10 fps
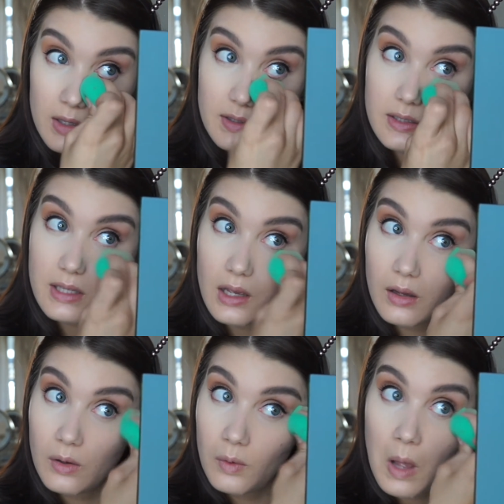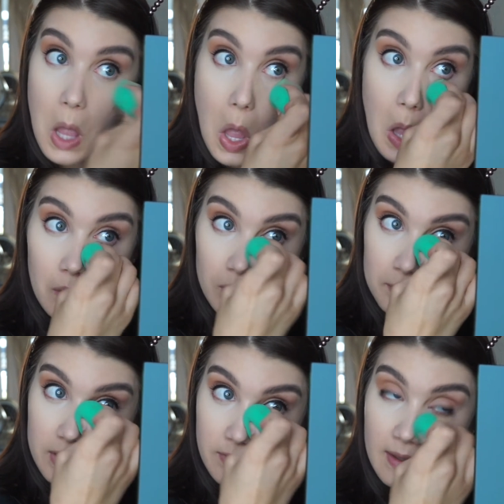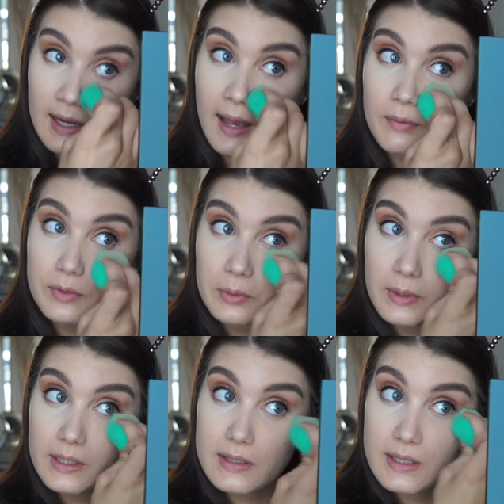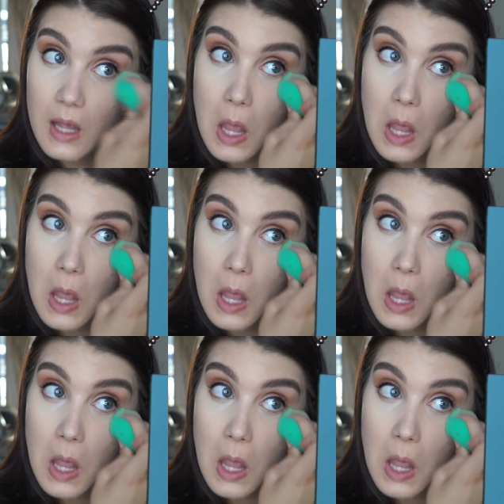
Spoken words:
so we'll be doing that afterwards.